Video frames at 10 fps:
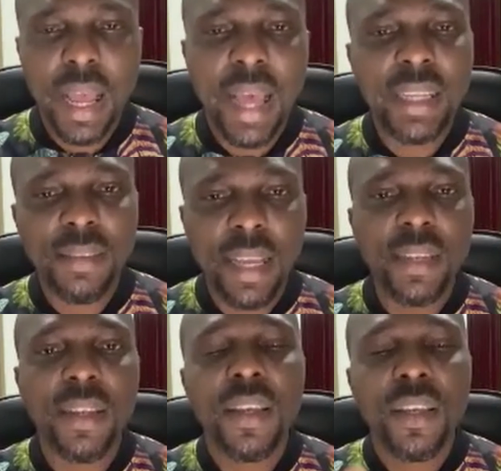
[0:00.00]
And he
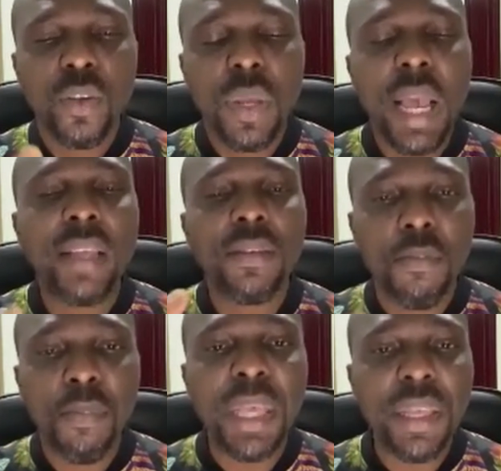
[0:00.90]
said, you guys
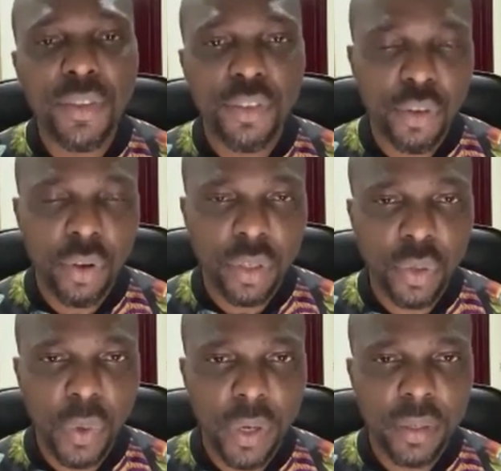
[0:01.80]
binge on the
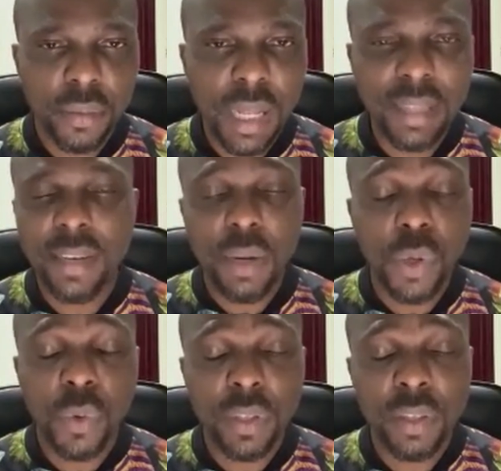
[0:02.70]
word. That's exactly what
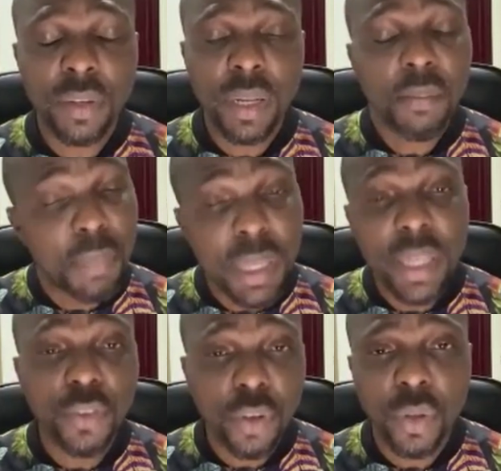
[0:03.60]
he was saying to them.
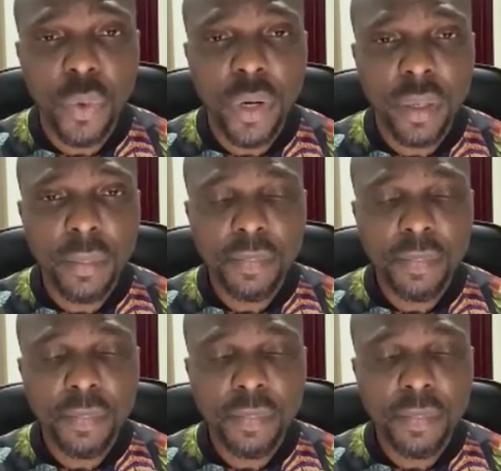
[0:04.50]
Binge on the word.